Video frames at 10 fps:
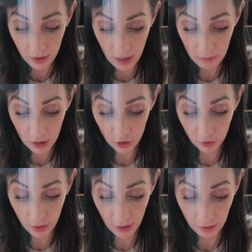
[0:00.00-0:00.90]
I'm not
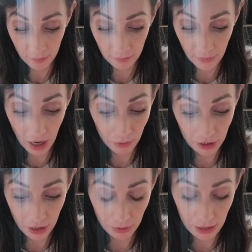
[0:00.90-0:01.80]
joking. I
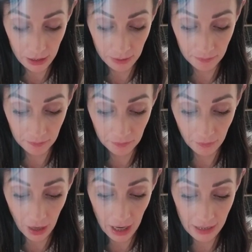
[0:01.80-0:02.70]
wish I was.
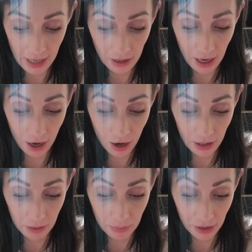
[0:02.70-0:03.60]
I say it
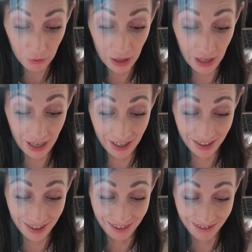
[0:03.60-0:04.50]
lighthearted, but it really
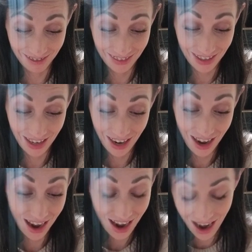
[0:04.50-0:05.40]
is.
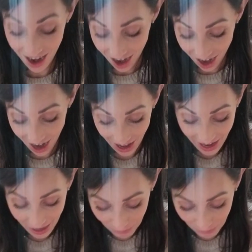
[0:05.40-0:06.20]
I am